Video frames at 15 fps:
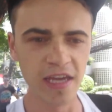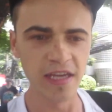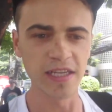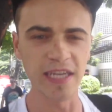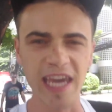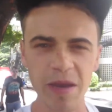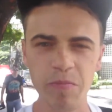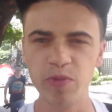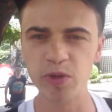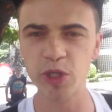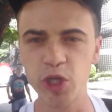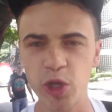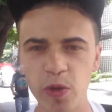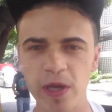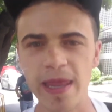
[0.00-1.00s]
to keep
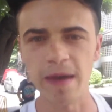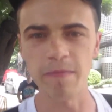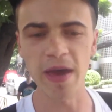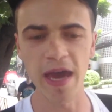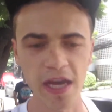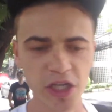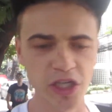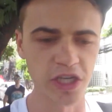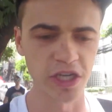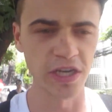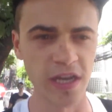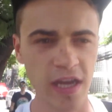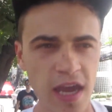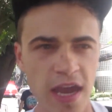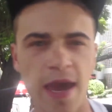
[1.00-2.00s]
pursuing that passion
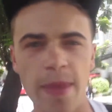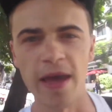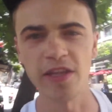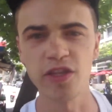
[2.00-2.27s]
and that